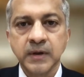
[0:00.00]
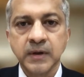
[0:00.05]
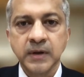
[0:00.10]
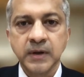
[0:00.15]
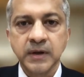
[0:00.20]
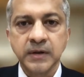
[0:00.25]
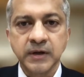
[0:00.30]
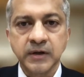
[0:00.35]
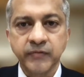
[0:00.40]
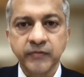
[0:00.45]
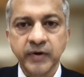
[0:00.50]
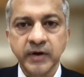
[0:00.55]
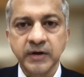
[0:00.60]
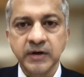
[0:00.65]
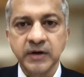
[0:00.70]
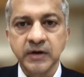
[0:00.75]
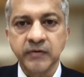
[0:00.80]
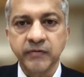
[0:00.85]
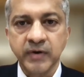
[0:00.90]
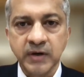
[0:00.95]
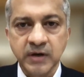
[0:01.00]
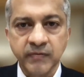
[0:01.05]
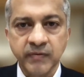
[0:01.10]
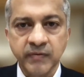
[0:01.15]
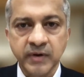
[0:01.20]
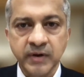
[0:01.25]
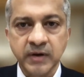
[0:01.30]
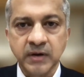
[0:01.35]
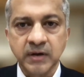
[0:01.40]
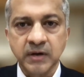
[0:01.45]
In the
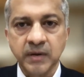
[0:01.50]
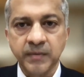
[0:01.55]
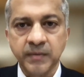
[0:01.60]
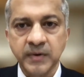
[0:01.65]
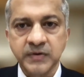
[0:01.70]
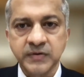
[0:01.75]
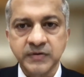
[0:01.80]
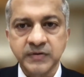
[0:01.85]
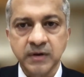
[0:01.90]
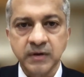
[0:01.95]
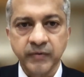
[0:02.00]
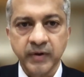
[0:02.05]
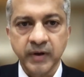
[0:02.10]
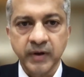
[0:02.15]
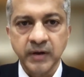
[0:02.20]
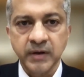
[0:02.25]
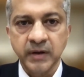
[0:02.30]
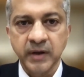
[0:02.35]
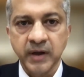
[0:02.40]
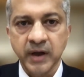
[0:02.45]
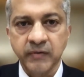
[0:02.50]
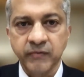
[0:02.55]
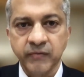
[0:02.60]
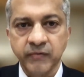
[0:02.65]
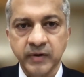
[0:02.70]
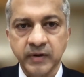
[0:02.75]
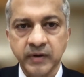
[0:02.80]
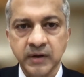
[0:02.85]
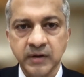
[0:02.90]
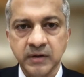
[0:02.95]
2021 economic survey, he
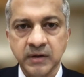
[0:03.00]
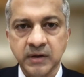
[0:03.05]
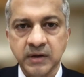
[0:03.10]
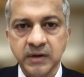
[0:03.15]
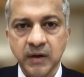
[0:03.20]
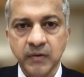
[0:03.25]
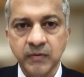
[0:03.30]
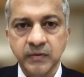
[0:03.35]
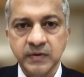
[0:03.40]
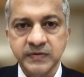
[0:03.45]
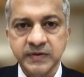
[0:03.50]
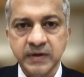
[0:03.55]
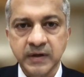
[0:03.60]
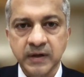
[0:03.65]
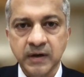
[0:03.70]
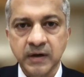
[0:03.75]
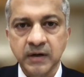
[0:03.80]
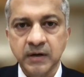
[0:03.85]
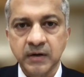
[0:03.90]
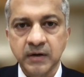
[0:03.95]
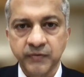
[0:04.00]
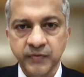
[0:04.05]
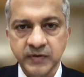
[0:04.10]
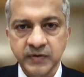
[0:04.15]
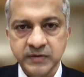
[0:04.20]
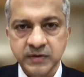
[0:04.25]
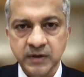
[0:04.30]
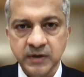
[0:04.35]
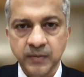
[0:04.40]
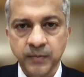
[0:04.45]
advocated counter-cyclical
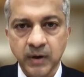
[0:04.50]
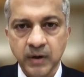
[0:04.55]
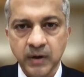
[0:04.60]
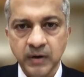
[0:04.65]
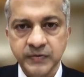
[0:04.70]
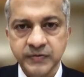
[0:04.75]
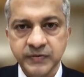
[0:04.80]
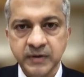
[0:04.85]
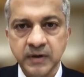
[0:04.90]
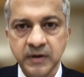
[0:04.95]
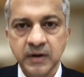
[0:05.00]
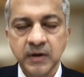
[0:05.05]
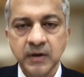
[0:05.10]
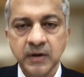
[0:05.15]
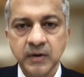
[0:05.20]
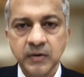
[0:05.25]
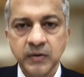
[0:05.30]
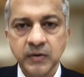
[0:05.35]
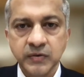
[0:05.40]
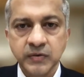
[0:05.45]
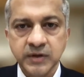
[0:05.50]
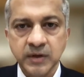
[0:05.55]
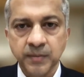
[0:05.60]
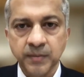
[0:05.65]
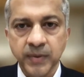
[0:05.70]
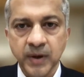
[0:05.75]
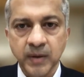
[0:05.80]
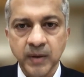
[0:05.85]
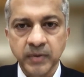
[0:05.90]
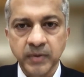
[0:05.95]
fiscal policy
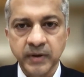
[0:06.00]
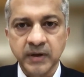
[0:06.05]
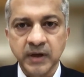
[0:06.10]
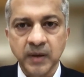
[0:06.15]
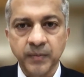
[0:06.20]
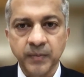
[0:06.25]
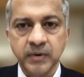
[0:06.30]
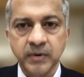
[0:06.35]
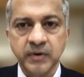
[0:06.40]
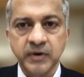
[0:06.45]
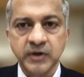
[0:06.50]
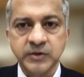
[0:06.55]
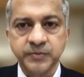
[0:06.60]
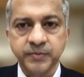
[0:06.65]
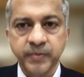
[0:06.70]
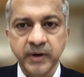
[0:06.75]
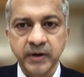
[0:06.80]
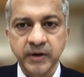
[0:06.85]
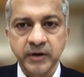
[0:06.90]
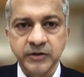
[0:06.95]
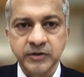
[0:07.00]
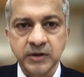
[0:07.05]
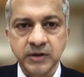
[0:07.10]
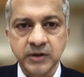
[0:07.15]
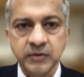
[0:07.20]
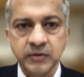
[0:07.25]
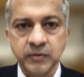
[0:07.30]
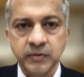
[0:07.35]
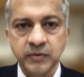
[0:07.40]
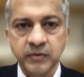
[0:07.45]
using public capital
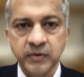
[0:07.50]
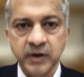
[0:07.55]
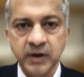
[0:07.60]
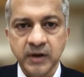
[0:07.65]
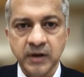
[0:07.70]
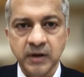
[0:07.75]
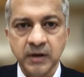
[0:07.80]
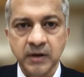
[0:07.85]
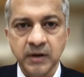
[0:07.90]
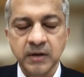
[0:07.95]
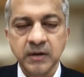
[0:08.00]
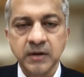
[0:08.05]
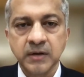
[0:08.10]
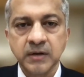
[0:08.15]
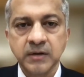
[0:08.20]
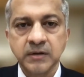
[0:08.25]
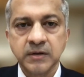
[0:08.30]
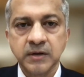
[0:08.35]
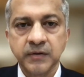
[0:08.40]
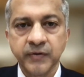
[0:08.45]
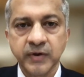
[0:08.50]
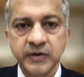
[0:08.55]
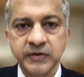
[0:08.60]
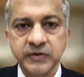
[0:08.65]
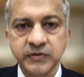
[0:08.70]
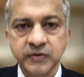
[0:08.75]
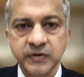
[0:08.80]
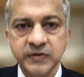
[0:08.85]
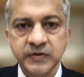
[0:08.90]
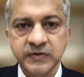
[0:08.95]
expenditure to trigger the
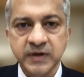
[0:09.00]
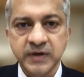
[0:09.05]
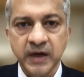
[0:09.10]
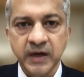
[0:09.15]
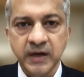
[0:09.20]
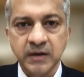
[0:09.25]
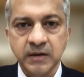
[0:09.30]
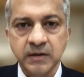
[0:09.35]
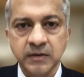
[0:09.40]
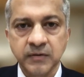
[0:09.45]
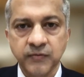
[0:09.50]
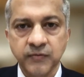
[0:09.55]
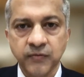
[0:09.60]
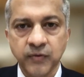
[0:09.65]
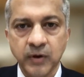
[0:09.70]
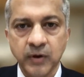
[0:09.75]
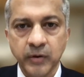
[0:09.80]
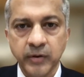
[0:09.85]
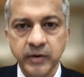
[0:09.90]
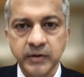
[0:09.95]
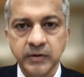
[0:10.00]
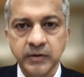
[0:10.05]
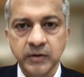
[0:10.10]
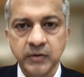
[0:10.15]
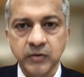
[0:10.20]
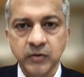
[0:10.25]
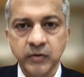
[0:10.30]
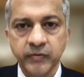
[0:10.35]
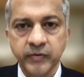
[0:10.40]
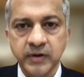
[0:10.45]
virtuous cycle following the
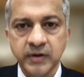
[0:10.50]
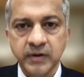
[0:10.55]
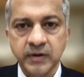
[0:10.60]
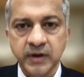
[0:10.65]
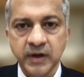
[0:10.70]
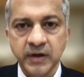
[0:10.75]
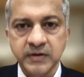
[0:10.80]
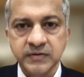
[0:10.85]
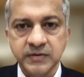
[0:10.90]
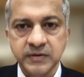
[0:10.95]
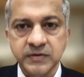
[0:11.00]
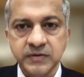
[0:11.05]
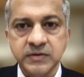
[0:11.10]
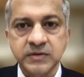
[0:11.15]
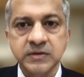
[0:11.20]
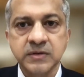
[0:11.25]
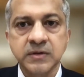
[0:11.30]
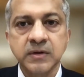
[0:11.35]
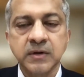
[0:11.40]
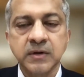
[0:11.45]
COVID crisis.